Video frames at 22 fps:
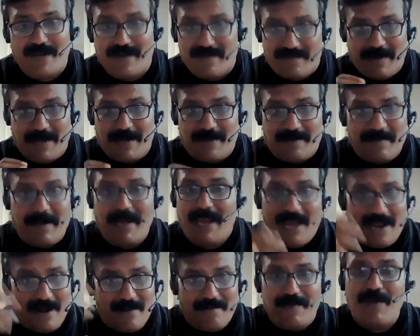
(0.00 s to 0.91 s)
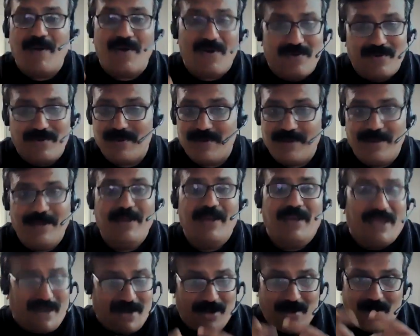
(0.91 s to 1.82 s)
It, it may help you out
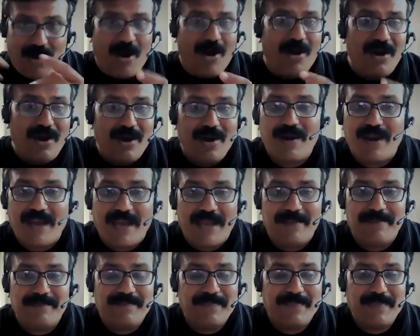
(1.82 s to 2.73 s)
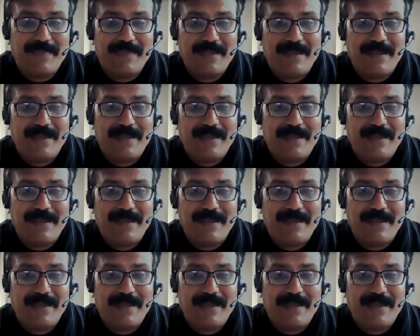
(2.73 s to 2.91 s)
in longer time.